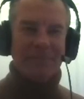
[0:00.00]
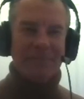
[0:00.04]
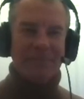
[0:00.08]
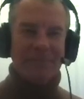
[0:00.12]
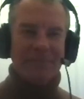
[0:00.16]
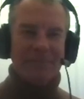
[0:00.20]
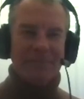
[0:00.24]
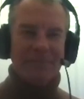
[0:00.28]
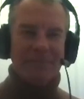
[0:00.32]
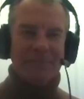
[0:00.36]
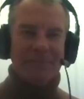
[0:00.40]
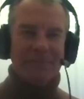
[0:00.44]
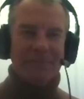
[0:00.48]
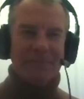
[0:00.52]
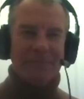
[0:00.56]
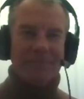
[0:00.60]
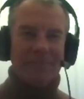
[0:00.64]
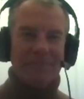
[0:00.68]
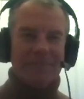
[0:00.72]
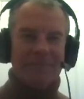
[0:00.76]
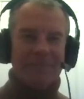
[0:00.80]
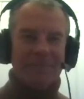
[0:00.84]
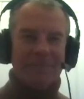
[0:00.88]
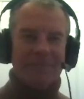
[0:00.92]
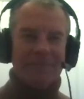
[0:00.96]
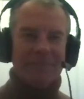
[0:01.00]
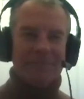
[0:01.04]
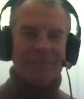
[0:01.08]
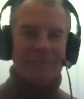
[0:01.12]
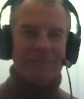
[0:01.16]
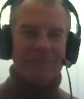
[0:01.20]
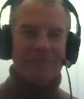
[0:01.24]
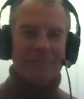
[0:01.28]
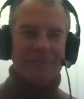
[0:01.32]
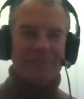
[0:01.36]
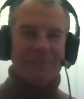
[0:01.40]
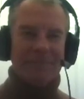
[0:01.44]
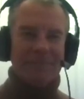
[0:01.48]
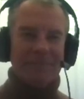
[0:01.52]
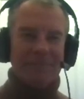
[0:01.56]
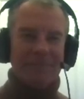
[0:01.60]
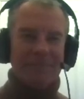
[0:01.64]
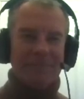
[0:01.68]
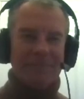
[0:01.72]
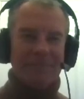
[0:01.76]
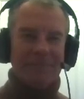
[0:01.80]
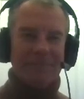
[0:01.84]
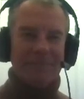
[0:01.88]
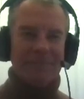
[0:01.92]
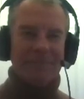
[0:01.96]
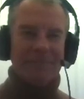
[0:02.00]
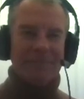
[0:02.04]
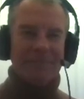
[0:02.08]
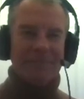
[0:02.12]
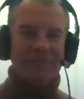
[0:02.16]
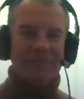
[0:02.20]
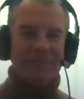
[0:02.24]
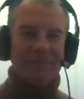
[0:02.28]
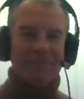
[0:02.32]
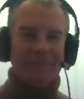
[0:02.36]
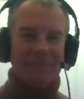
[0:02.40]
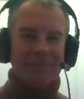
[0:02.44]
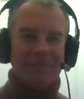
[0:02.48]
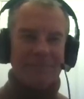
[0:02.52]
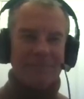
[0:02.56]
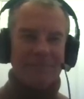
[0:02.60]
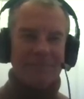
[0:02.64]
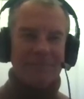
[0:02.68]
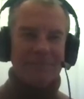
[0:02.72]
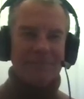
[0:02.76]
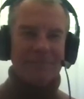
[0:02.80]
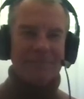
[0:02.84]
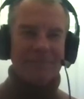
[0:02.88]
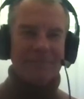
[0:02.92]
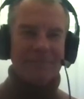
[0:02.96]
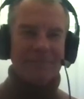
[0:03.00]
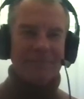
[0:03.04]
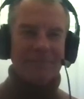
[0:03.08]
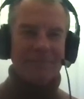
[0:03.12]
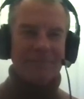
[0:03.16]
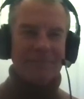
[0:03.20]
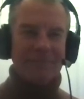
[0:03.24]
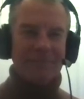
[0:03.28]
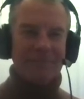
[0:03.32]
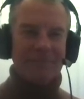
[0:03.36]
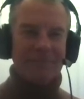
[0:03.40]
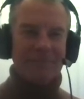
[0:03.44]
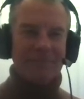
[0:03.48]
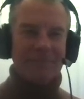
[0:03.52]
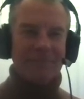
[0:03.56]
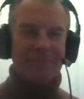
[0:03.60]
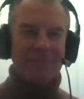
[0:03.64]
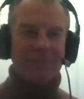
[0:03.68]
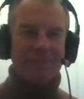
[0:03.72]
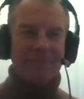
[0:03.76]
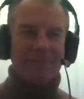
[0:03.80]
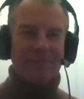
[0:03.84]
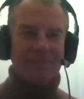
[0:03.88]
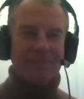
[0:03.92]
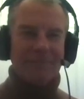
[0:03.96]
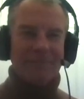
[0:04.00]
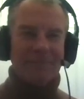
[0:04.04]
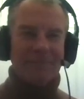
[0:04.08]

This person isn't speaking.